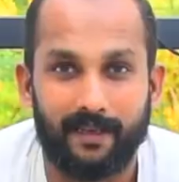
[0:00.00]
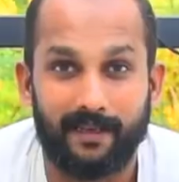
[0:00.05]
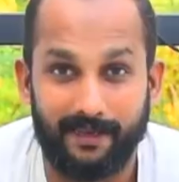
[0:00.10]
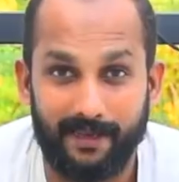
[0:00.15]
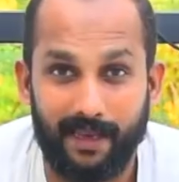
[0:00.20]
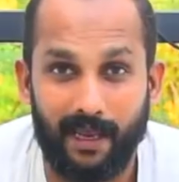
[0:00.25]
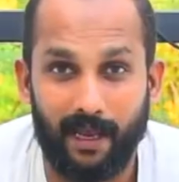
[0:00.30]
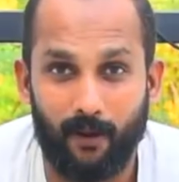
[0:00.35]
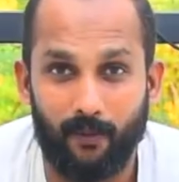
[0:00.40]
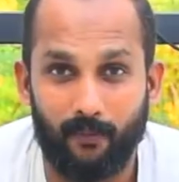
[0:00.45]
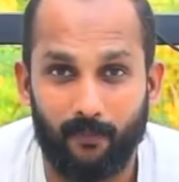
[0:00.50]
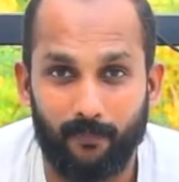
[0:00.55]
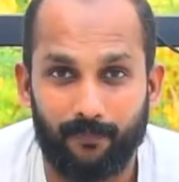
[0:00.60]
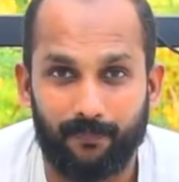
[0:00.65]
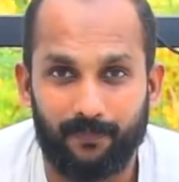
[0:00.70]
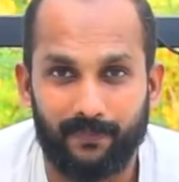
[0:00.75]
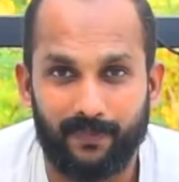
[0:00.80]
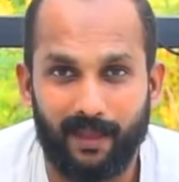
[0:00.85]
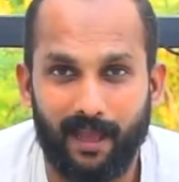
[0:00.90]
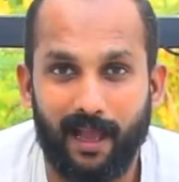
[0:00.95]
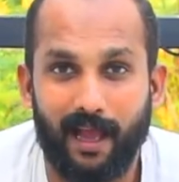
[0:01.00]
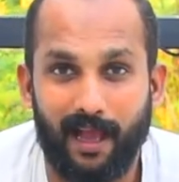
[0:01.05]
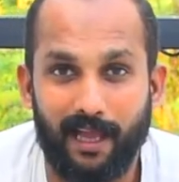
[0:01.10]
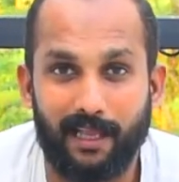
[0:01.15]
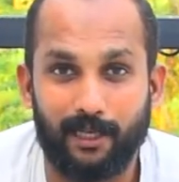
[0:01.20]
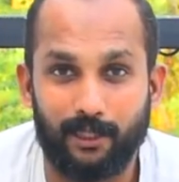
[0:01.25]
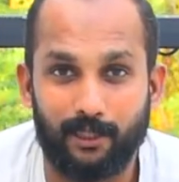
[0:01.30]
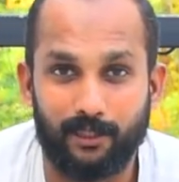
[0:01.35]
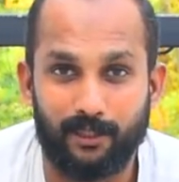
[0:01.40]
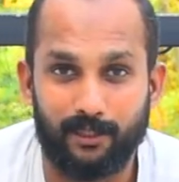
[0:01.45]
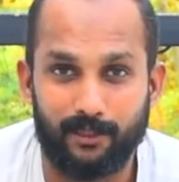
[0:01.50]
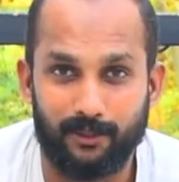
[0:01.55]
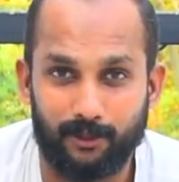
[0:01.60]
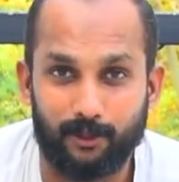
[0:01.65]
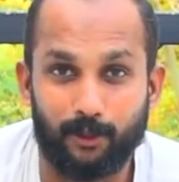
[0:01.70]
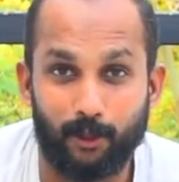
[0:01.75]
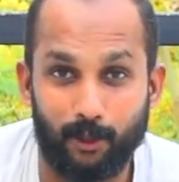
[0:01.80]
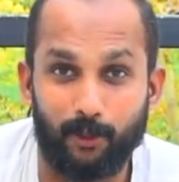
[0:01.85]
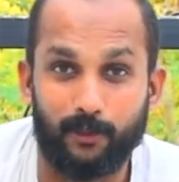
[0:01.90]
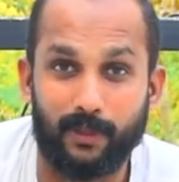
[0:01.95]
now I'll
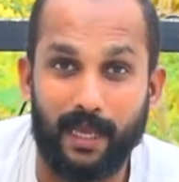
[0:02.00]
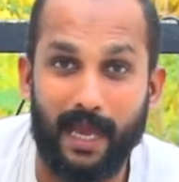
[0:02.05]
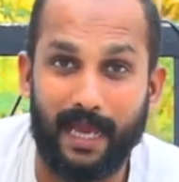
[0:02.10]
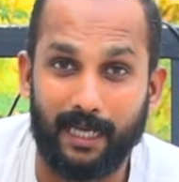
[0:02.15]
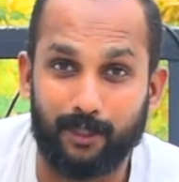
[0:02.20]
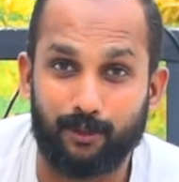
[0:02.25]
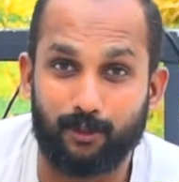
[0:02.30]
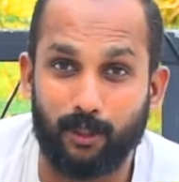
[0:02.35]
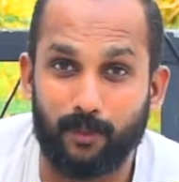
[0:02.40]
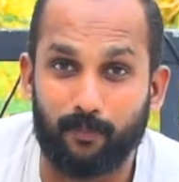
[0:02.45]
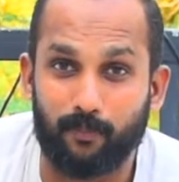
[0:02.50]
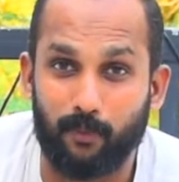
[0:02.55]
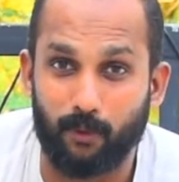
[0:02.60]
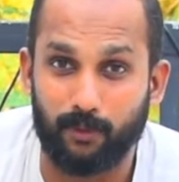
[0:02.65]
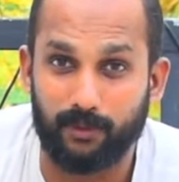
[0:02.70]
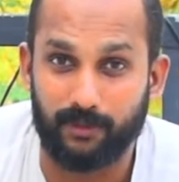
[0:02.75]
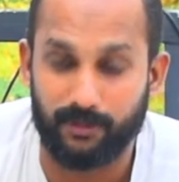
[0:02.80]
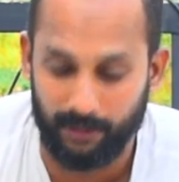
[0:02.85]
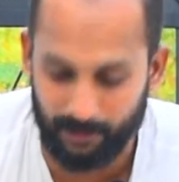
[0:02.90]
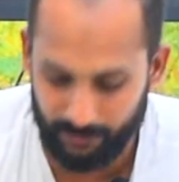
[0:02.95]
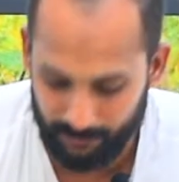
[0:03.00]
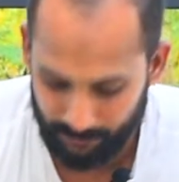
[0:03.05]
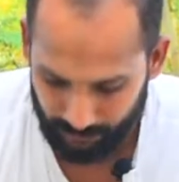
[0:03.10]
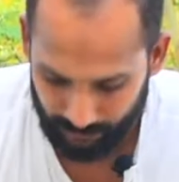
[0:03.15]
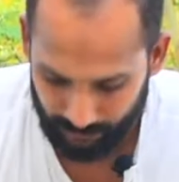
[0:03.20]
show you the actual posture.